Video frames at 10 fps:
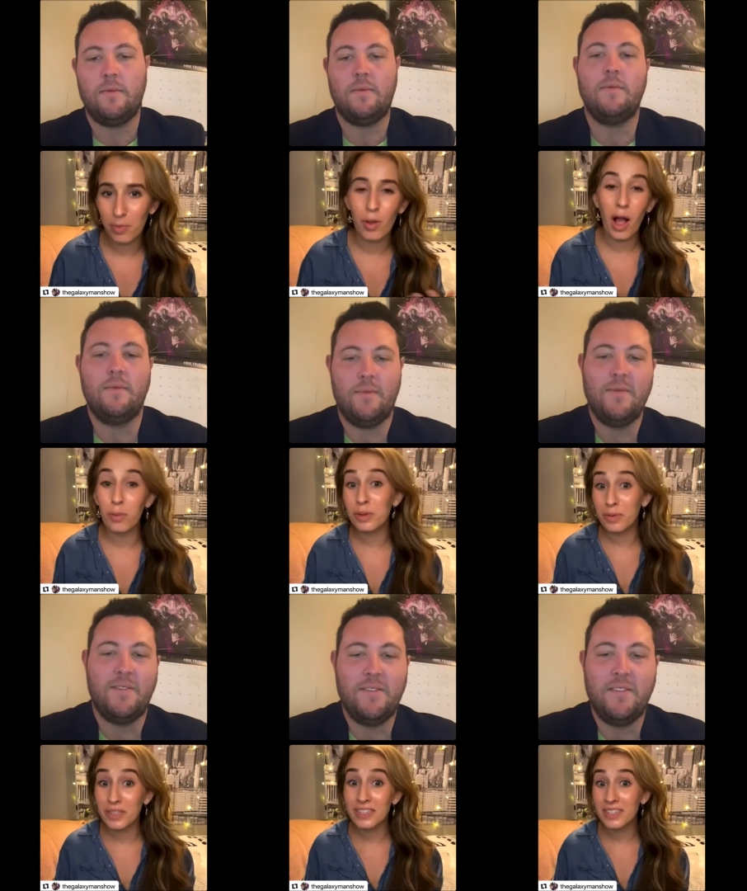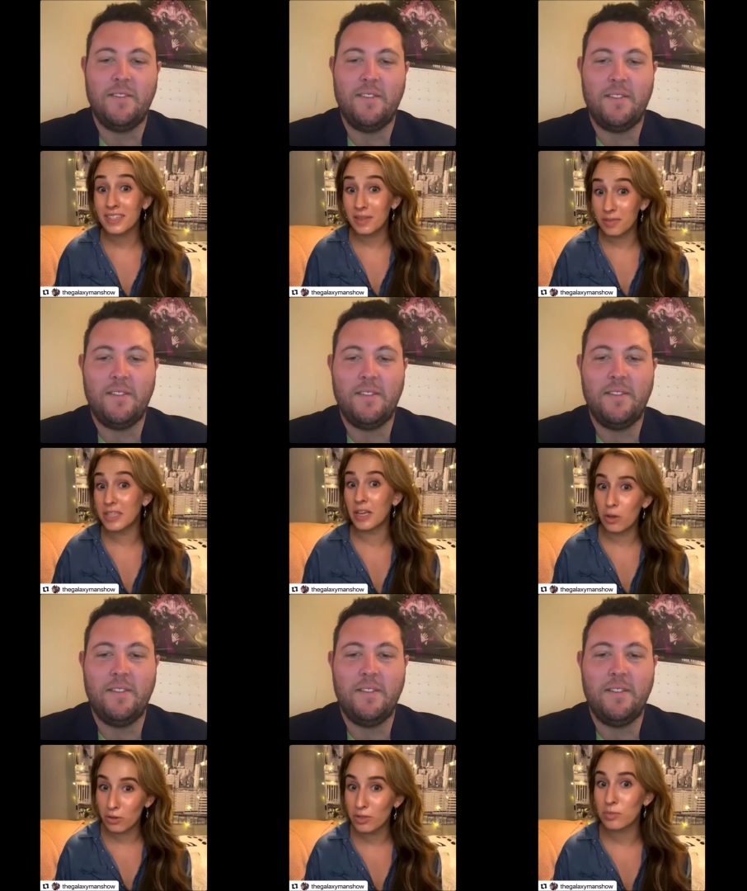Speaker 1: But I'll be releasing some
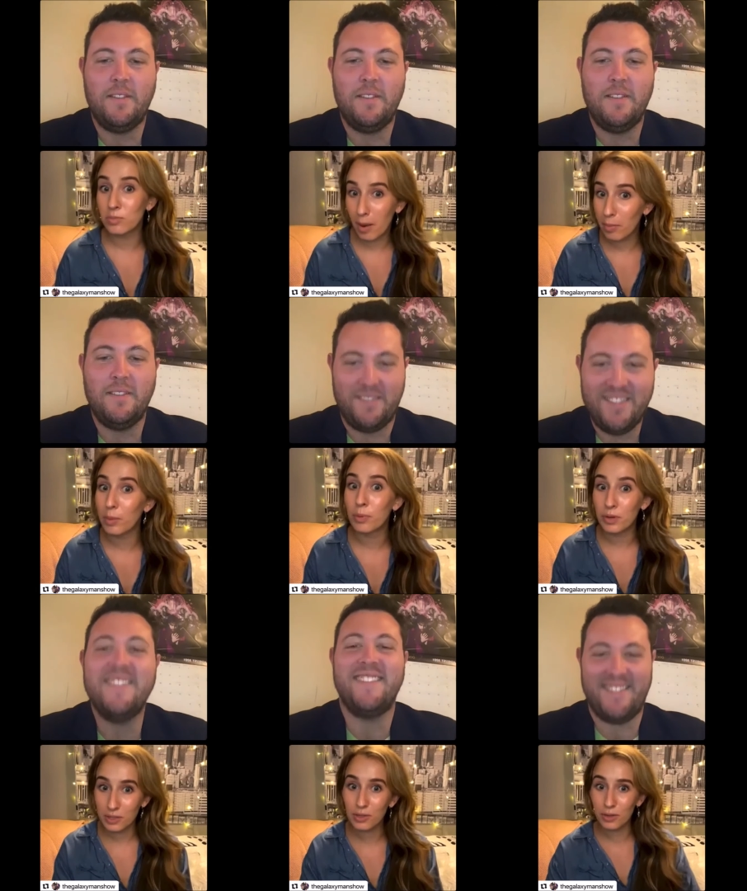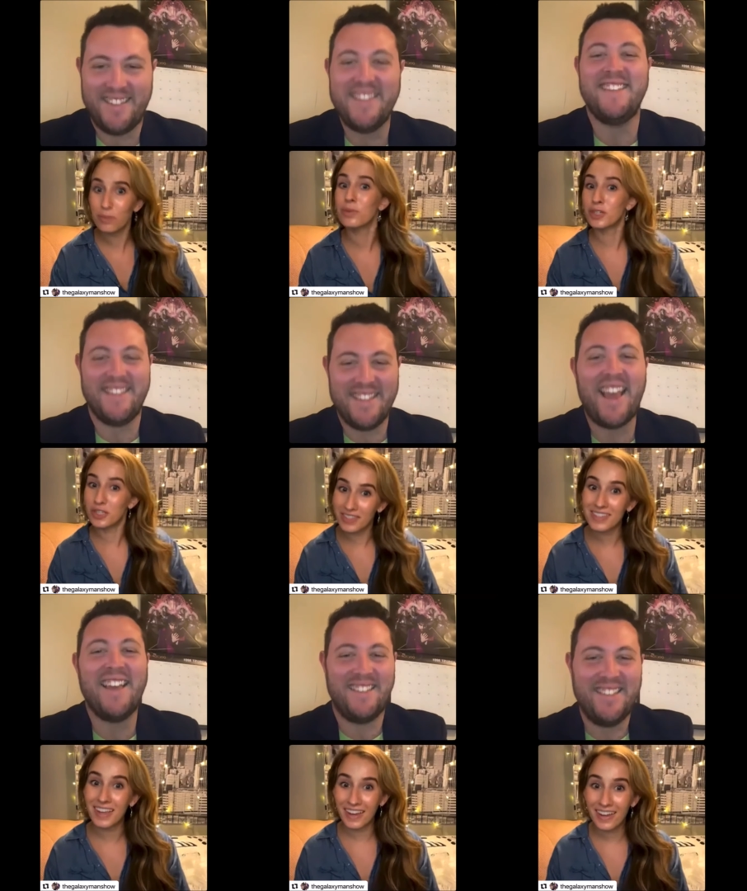singles probably pretty soon, which is
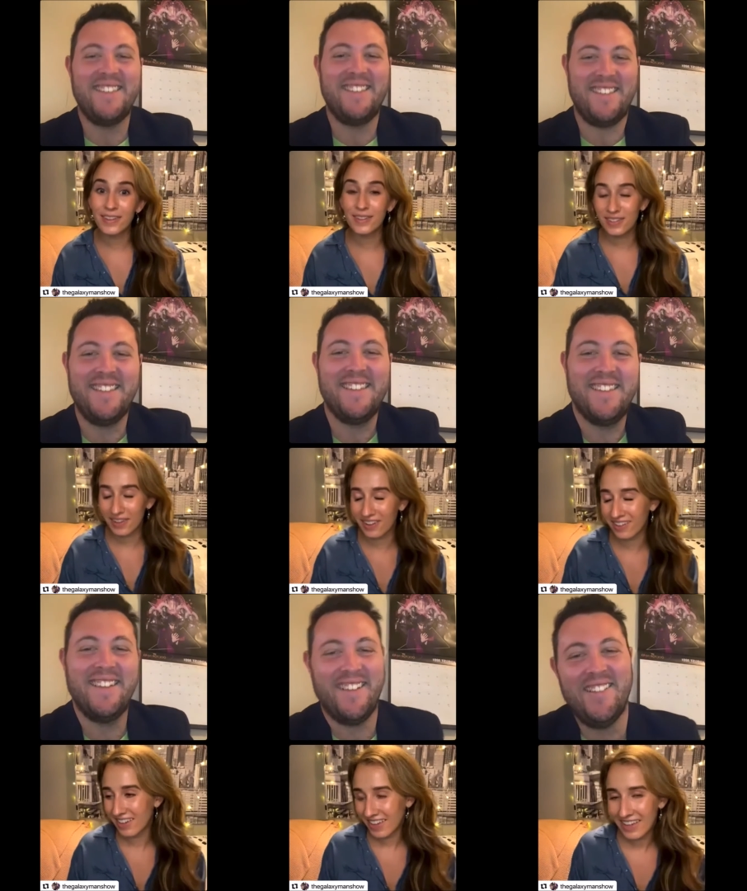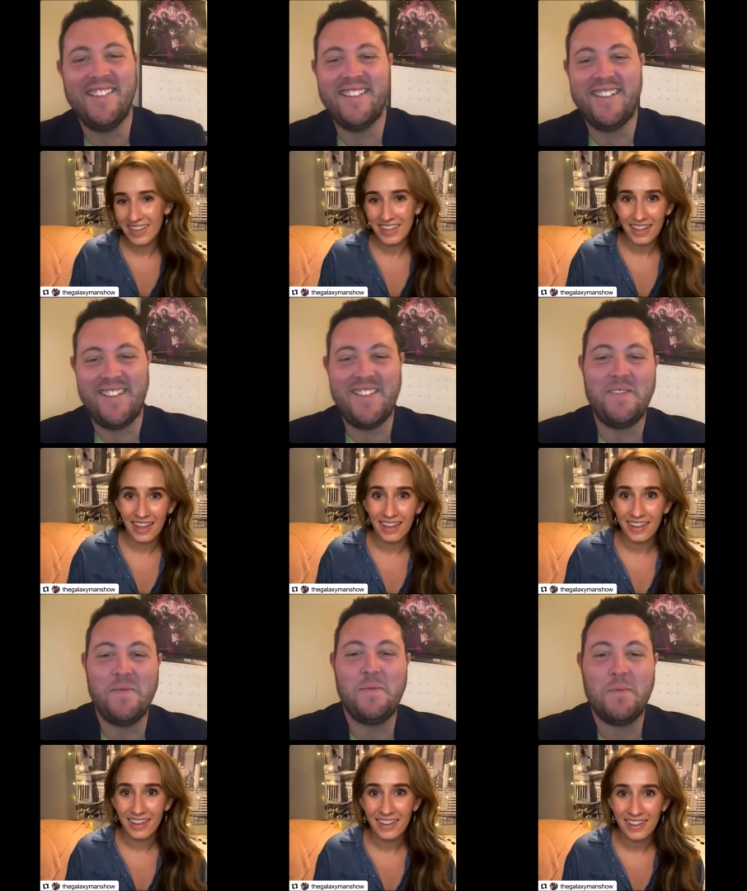exciting. So, yeah.
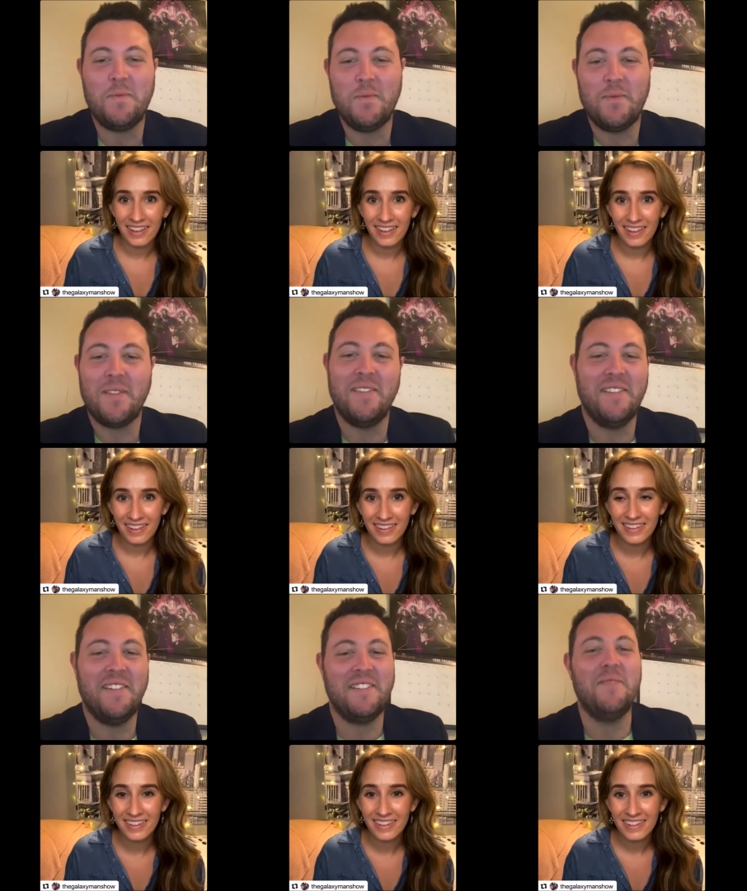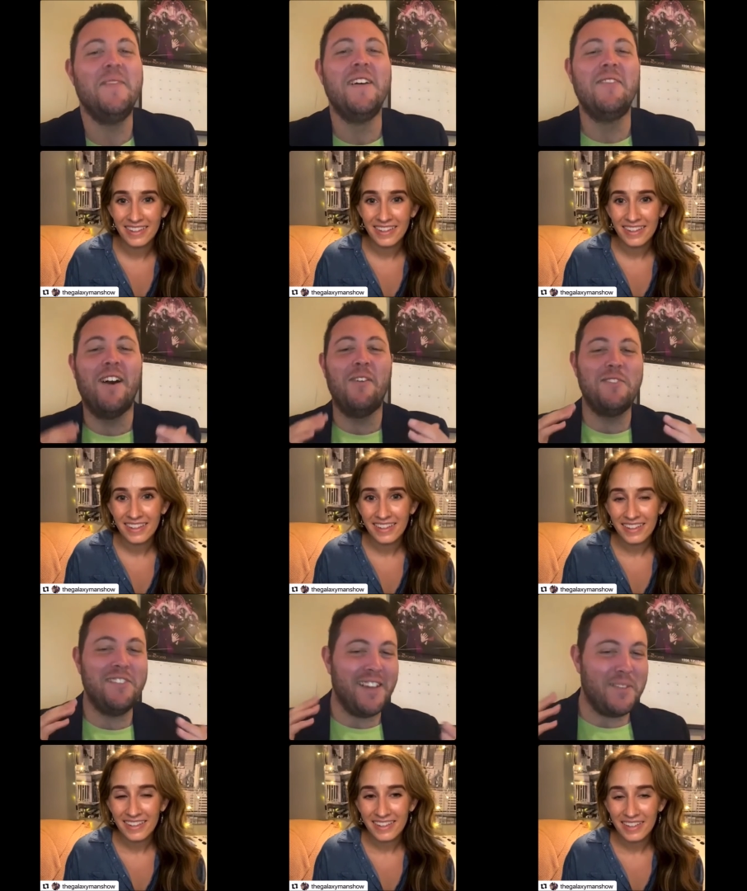
Speaker 2: Awesome. Well,
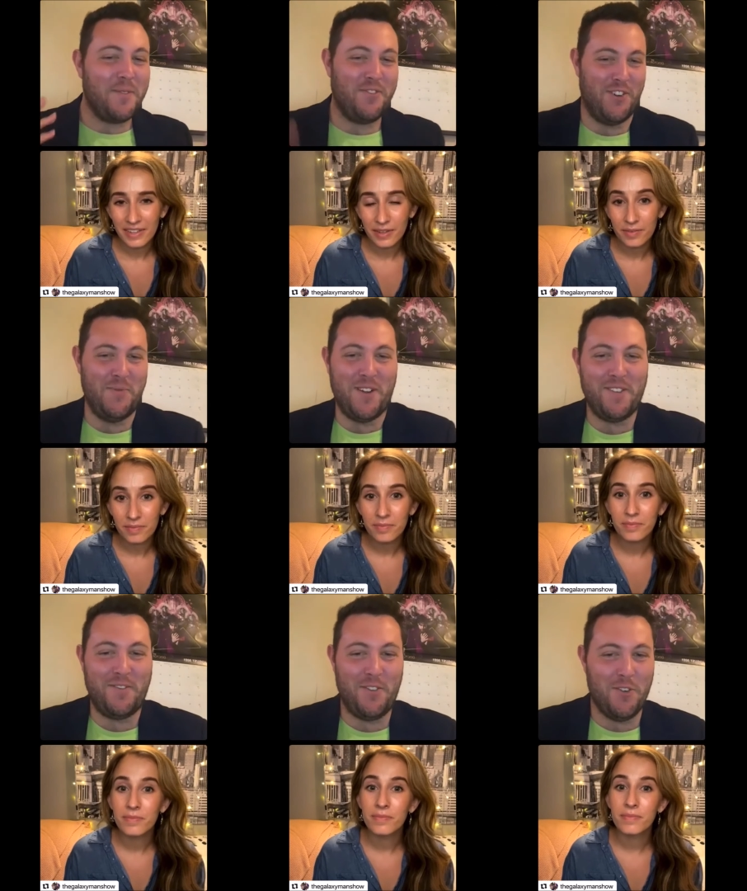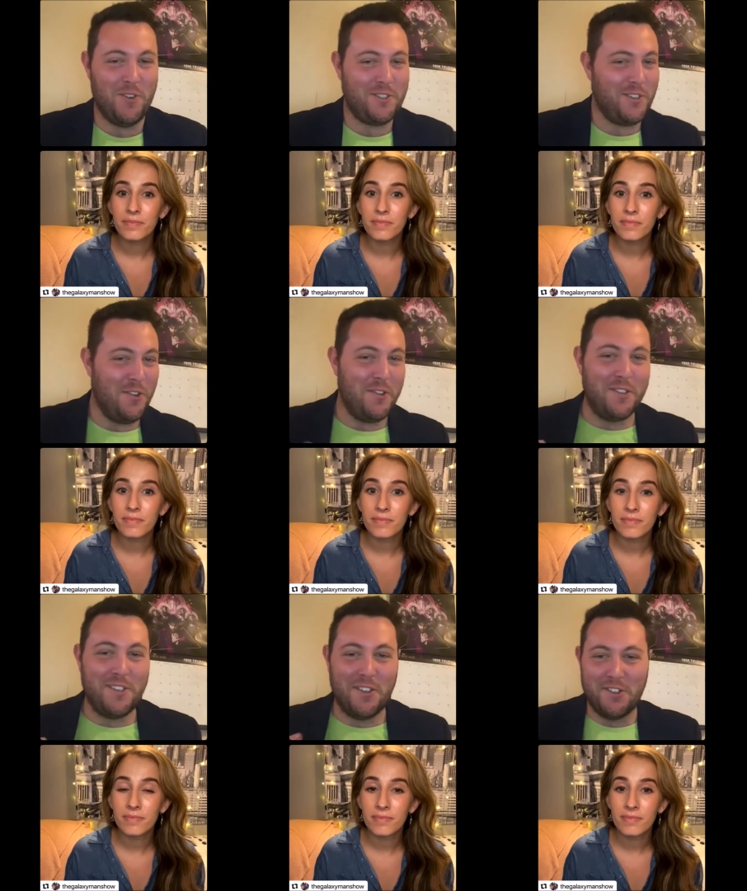would you like to perform one of your
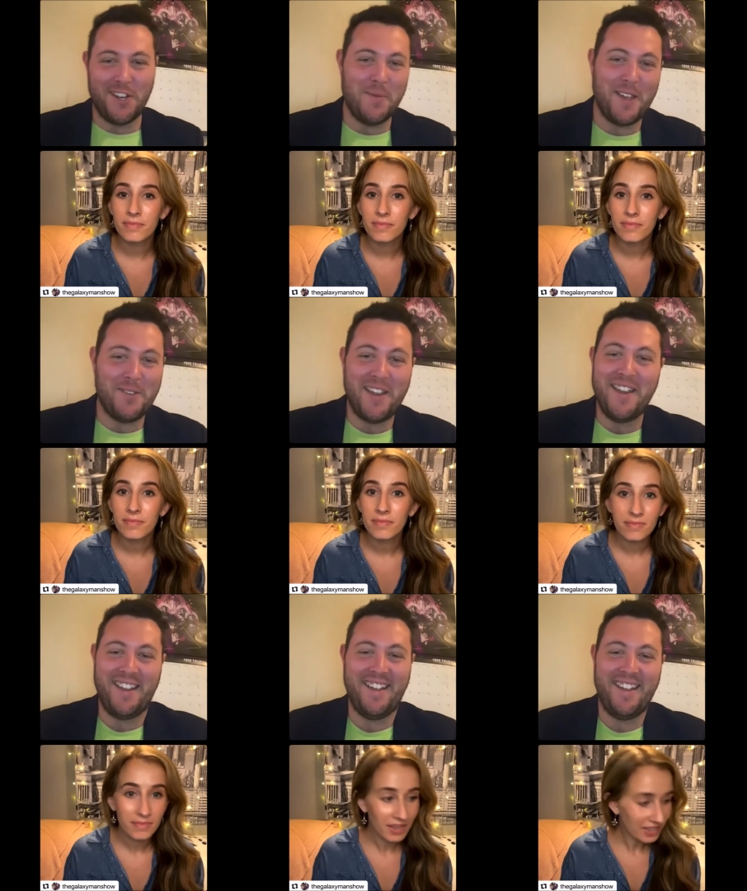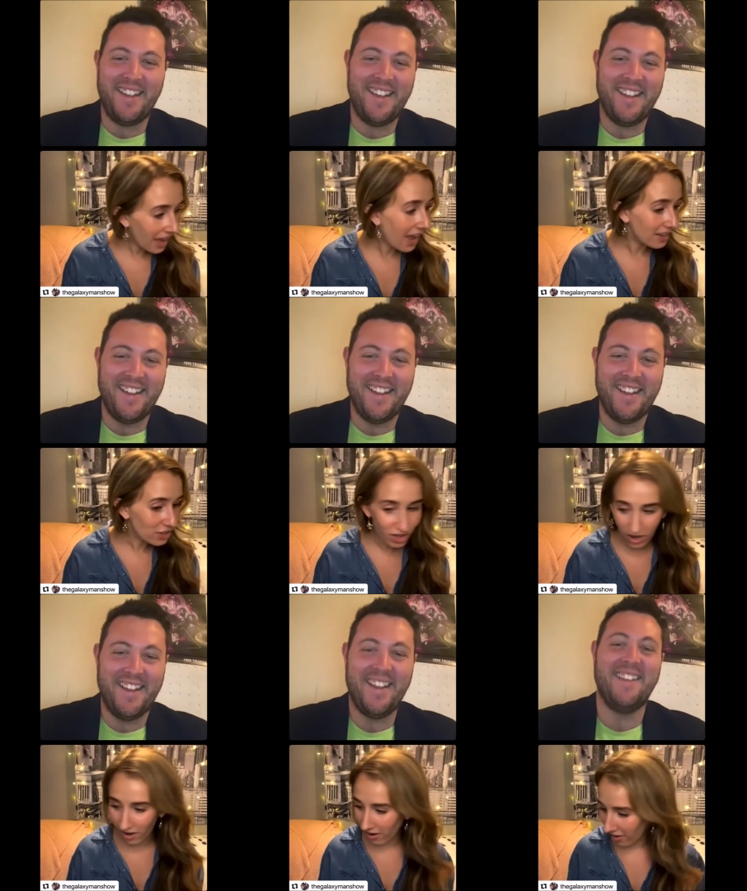songs on the show? By the way.
Speaker 1: Yeah,
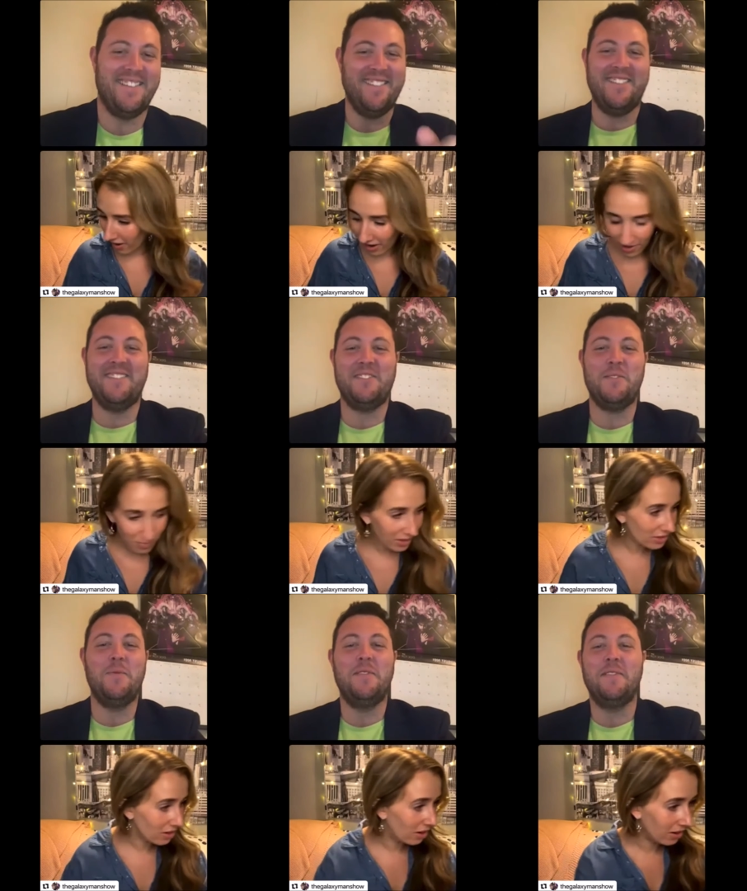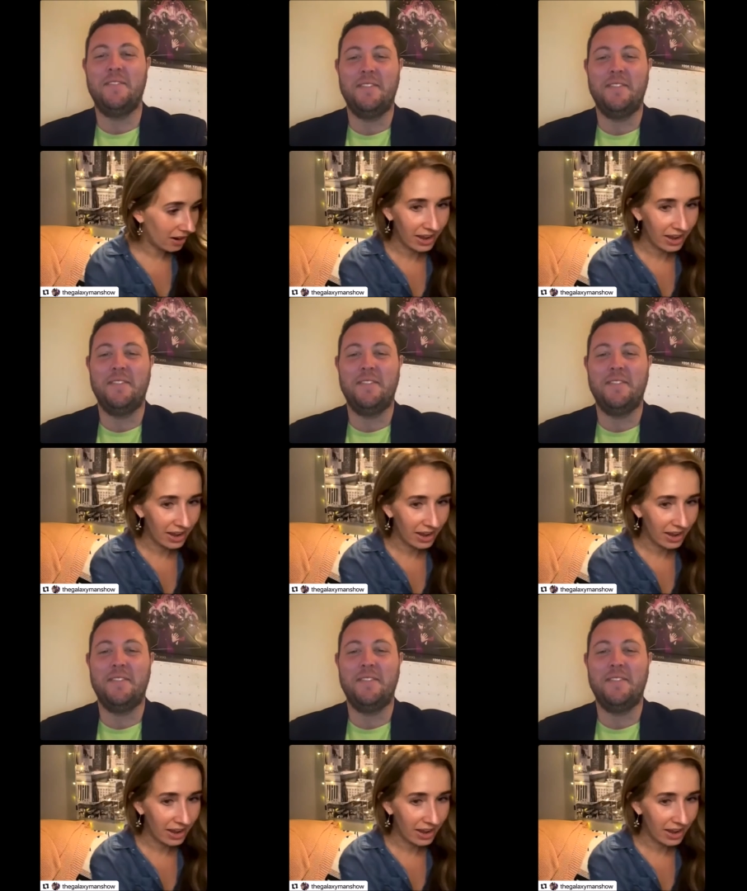sure. I have my guitar. I